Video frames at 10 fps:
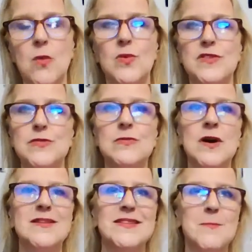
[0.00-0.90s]
We do
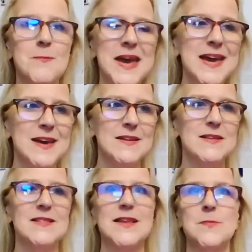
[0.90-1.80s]
not demand
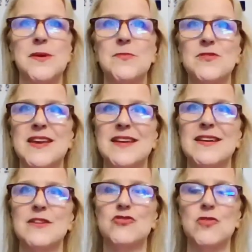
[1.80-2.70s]
that people take
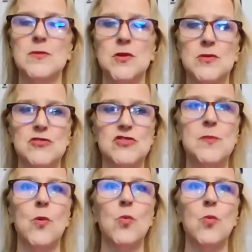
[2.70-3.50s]
extreme ownership.